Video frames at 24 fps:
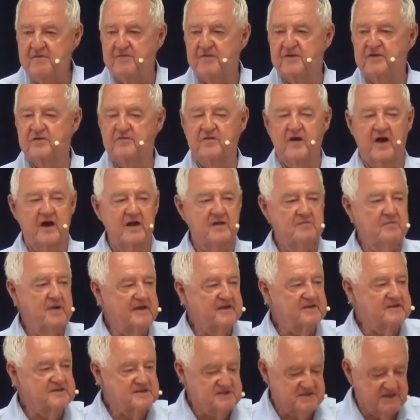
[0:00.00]
and you've got to
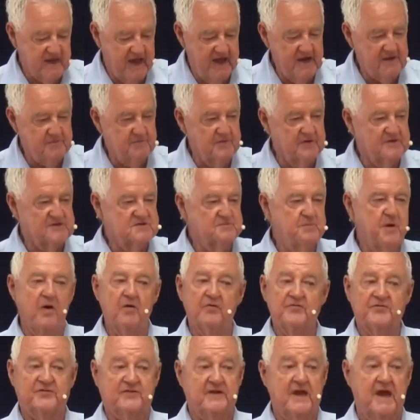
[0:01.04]
make statements,
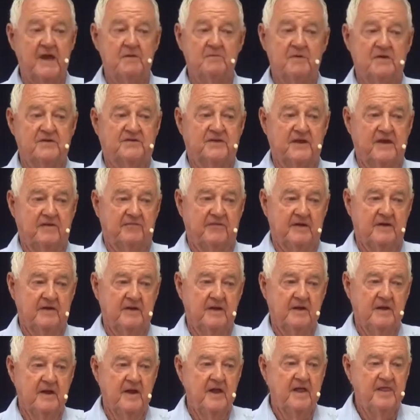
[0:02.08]
bold statements even,
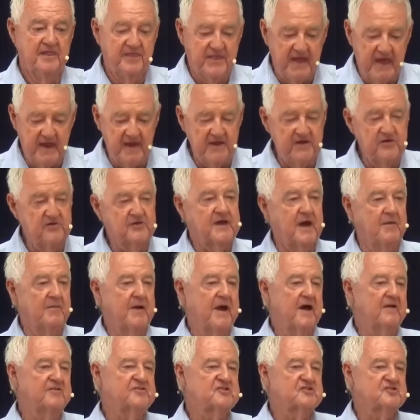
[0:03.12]
then you come
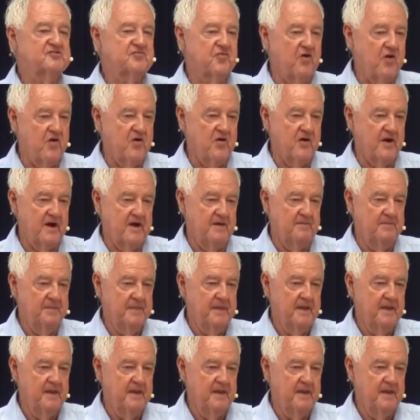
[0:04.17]
out stronger.